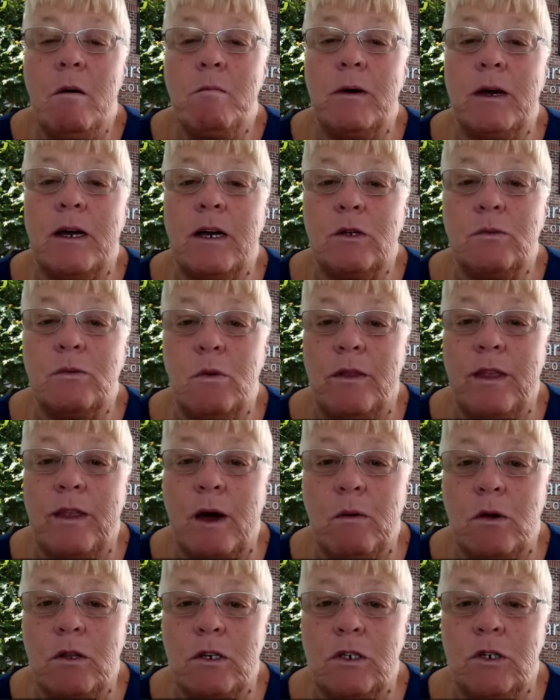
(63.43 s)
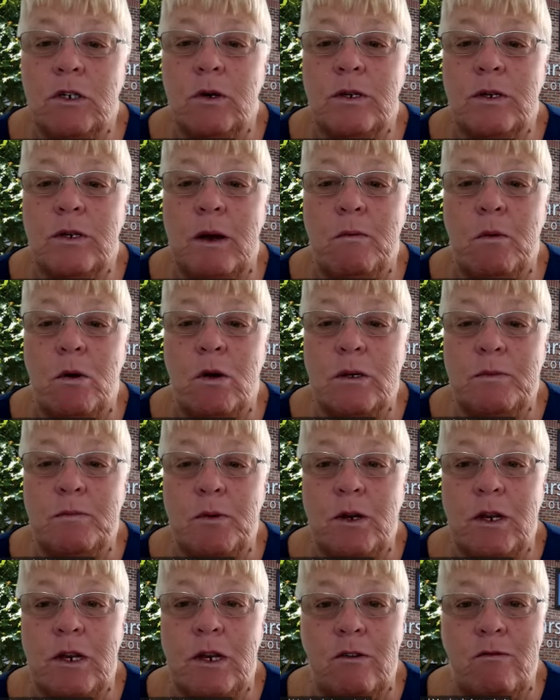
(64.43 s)
Because what they want to do is they want to
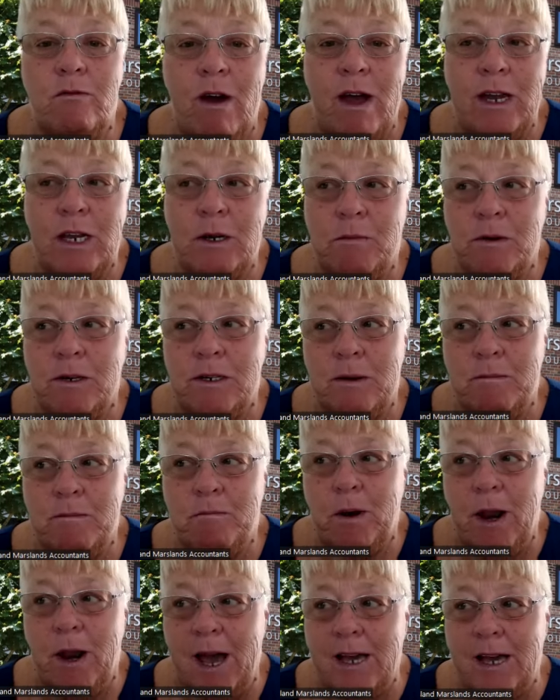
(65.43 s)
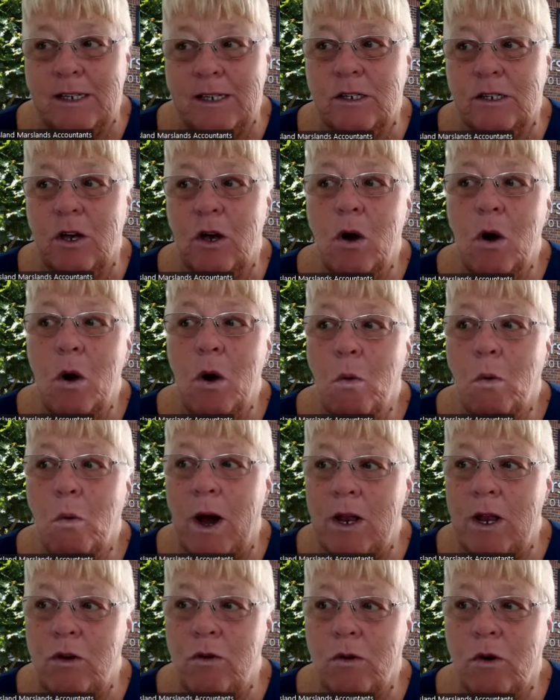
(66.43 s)
put an arrangement in place.
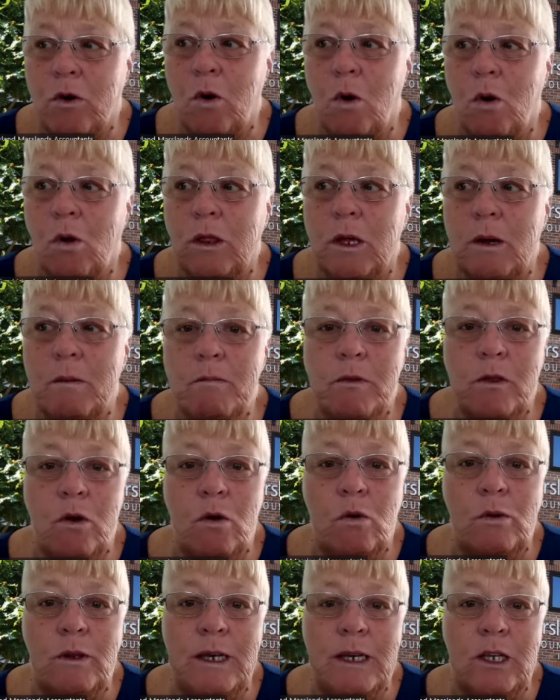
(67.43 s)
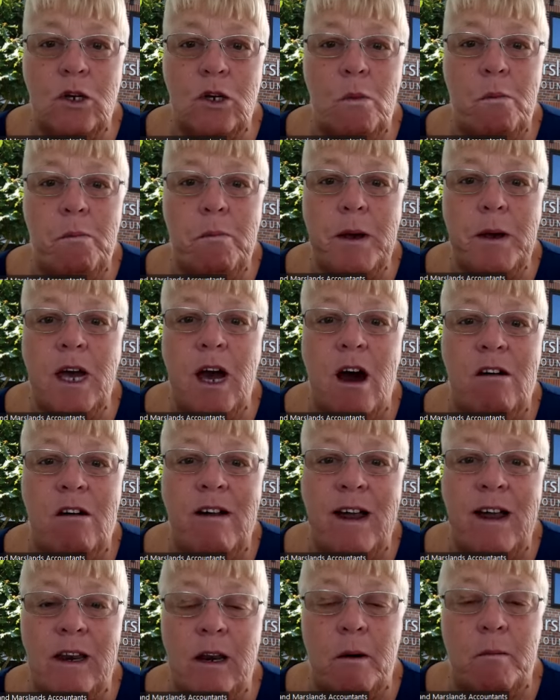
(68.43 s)
When you call them, you'll need your
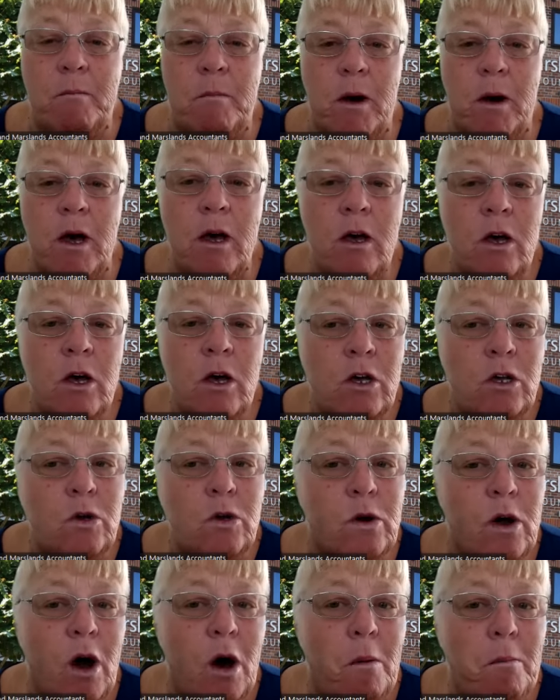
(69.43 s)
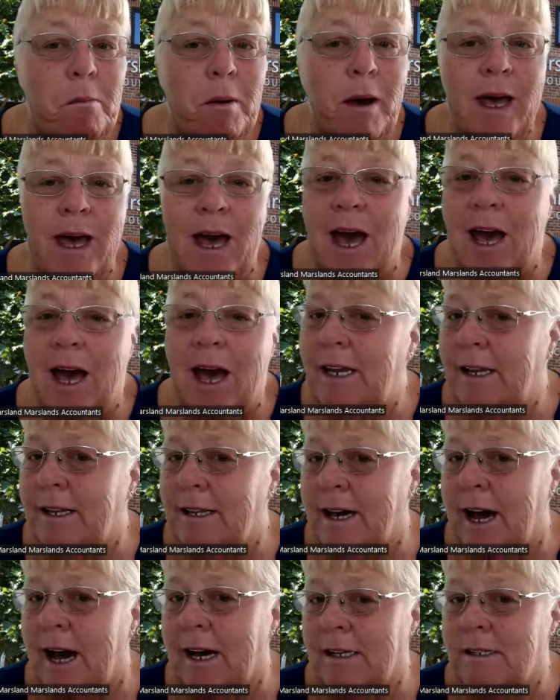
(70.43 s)
PRN number. You can't pay any
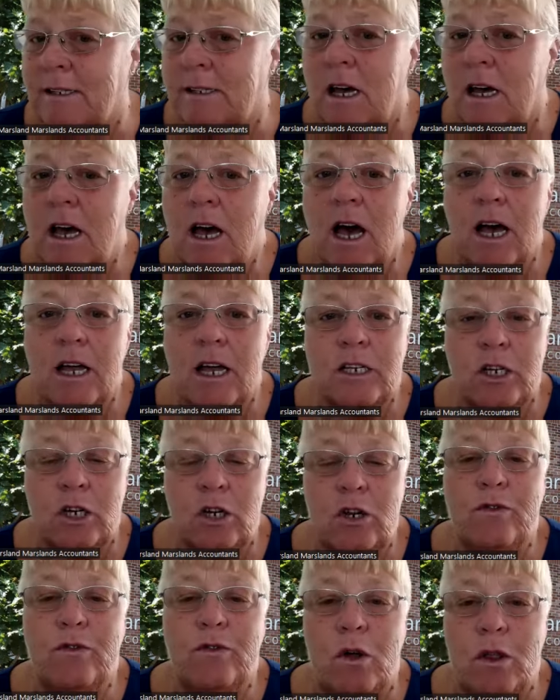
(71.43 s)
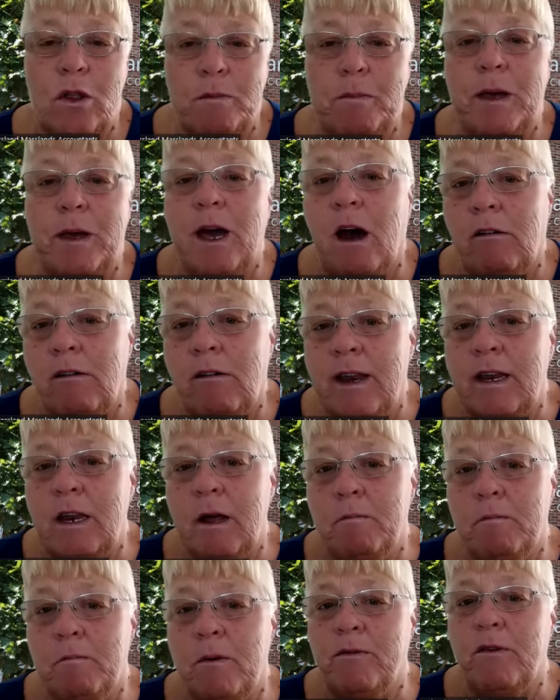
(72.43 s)
tax until you've got the PRN
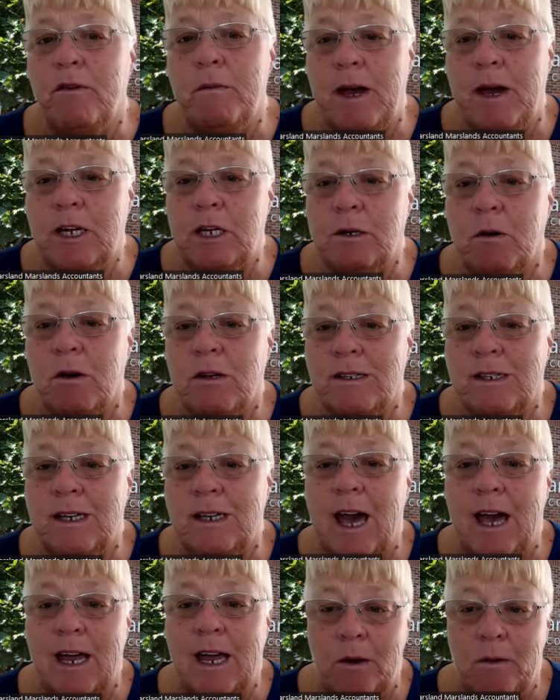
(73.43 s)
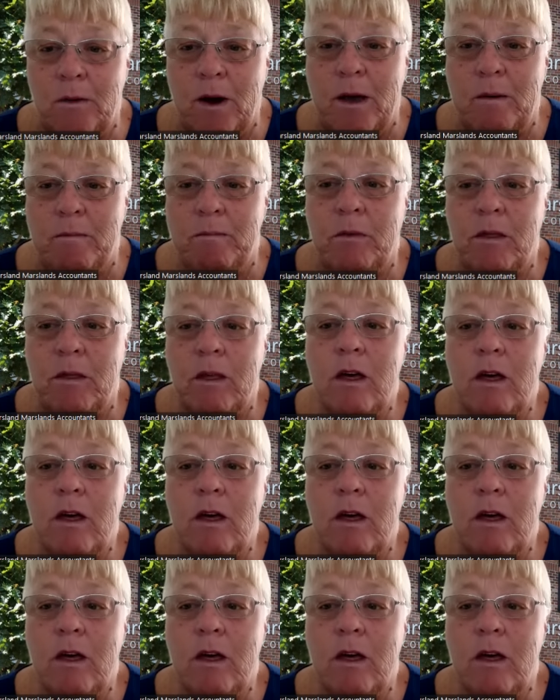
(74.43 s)
number from HMRC anyway.